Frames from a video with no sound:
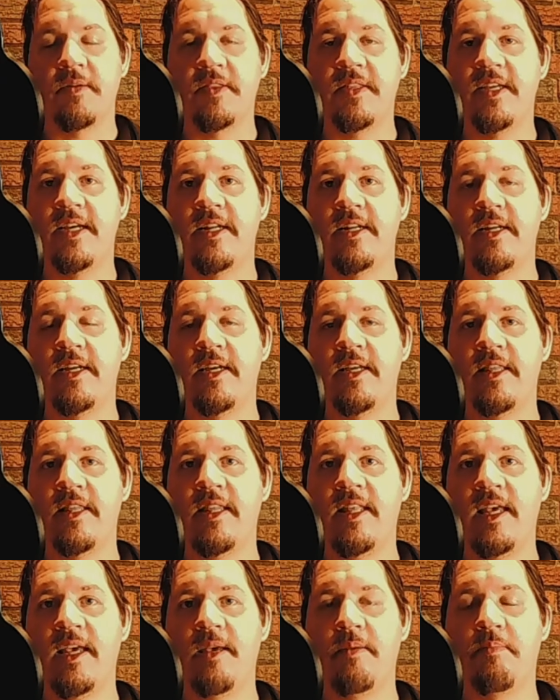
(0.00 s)
Then
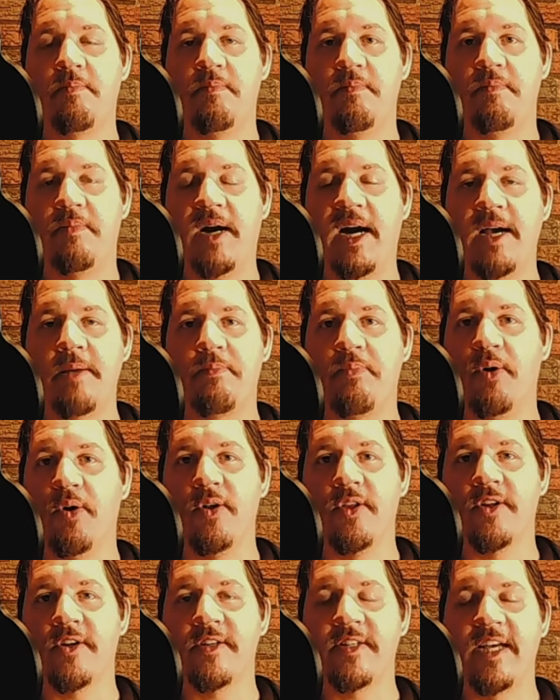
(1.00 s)
in the
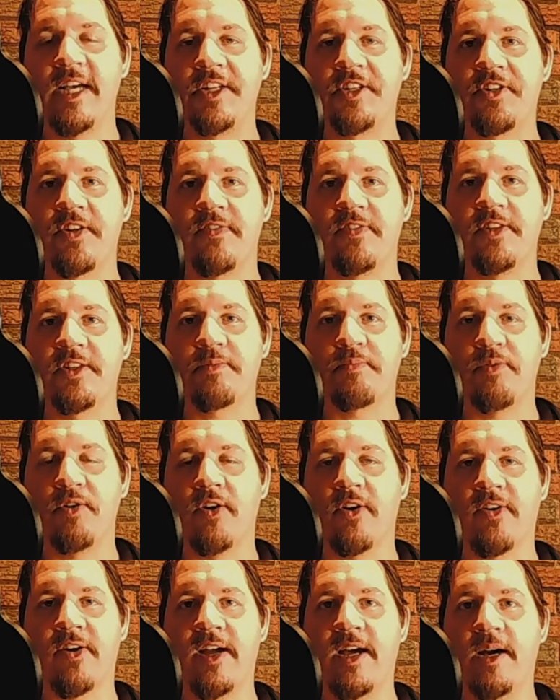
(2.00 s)
bipolar nature of this
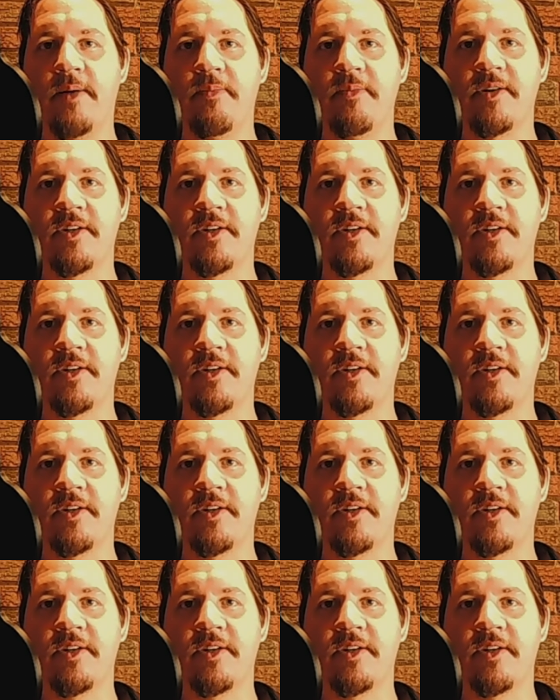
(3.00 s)
program,